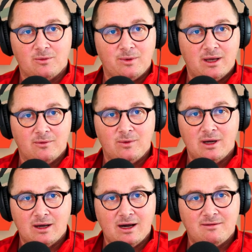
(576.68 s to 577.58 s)
We, we
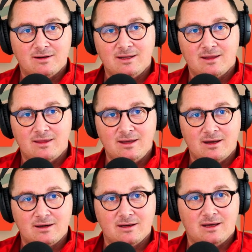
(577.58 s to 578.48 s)
uncovered that
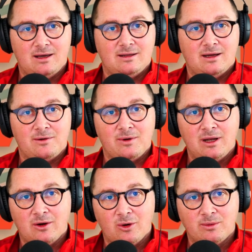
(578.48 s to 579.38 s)
there, and I
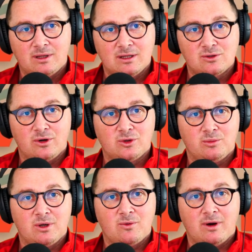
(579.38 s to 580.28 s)
really hope that it's going to
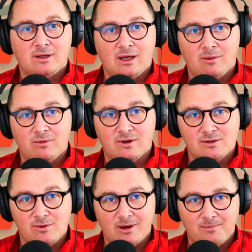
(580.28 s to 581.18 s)
be quite helpful
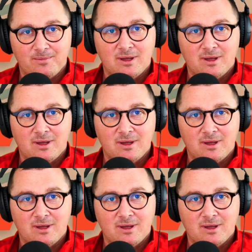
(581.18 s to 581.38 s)
as well.